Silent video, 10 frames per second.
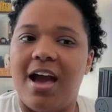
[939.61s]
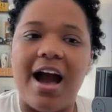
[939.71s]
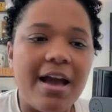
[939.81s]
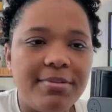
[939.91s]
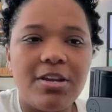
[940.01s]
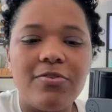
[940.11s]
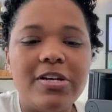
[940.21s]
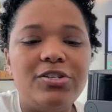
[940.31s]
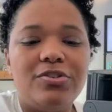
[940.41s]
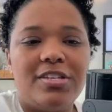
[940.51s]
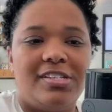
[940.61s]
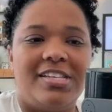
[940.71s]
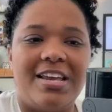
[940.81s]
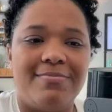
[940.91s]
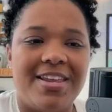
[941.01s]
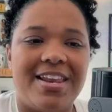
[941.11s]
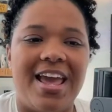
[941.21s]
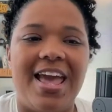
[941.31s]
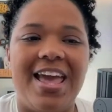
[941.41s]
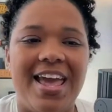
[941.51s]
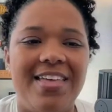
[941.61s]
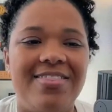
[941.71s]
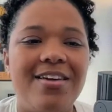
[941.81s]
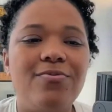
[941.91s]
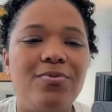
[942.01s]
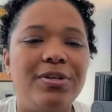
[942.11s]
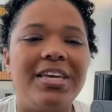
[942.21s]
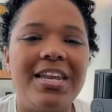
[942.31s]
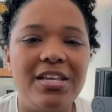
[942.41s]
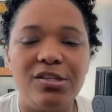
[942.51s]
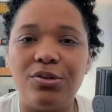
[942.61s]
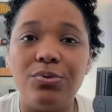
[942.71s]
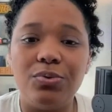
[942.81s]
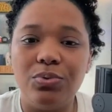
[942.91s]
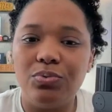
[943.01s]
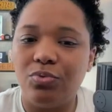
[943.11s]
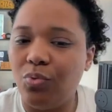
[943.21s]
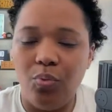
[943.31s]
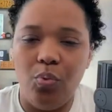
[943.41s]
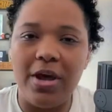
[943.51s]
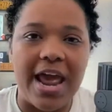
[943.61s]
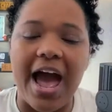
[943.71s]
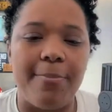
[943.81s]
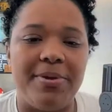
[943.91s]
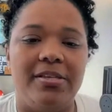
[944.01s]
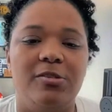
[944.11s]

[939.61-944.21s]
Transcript: I'm going to read you the statement and then we'll get into what happens.